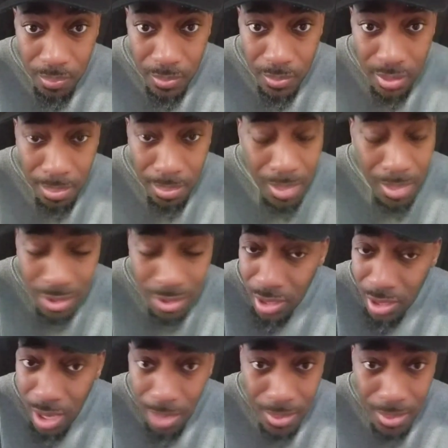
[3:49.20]
Matt
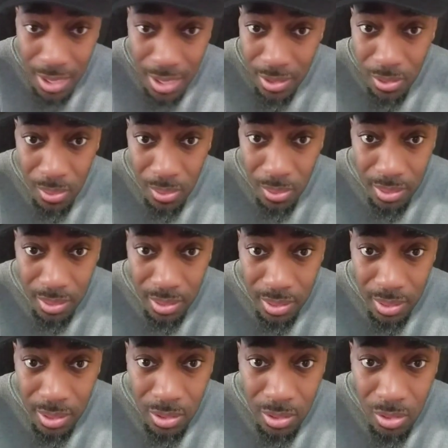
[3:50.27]
Schaub can't do it.
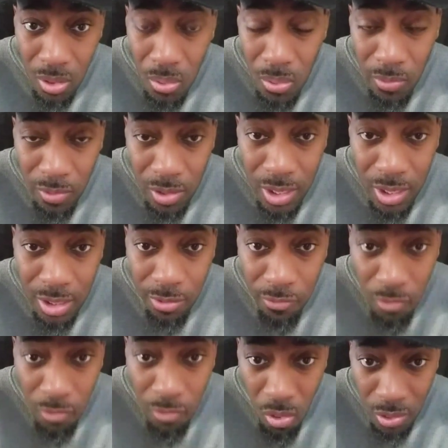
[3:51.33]
So he's
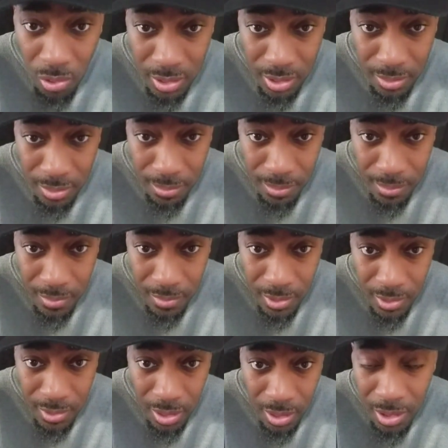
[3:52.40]
forced
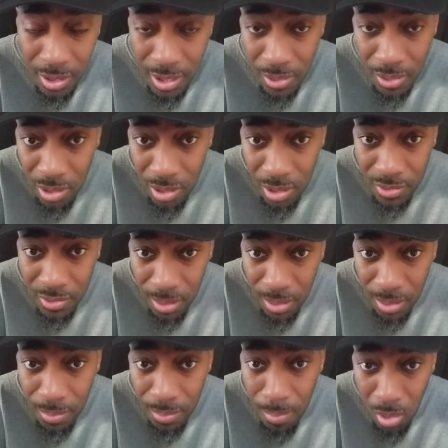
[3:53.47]
to get rid of
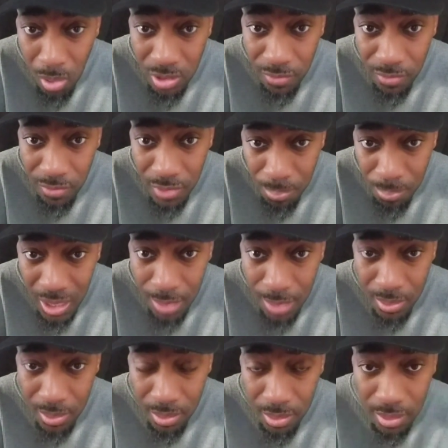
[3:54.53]
most of his playbook.
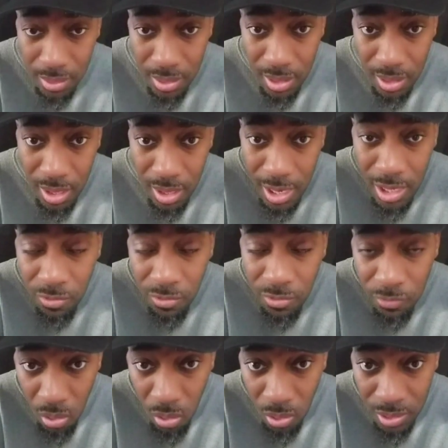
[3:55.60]
He's
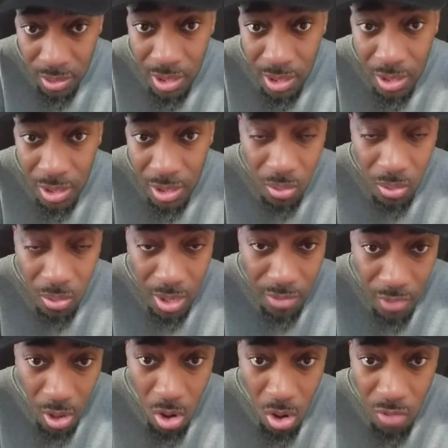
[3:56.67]
forced to
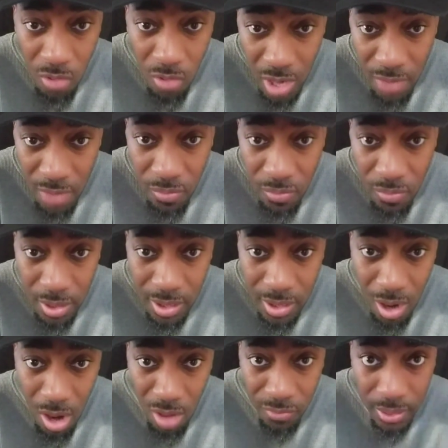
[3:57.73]
involve everyone in
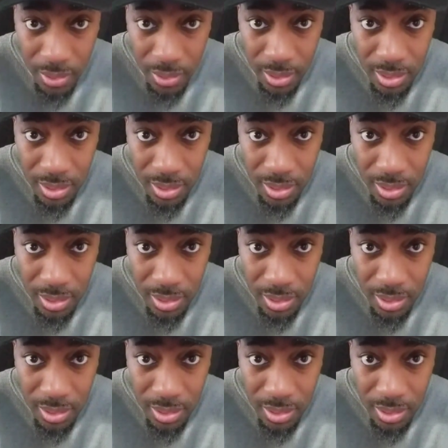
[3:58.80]
offense.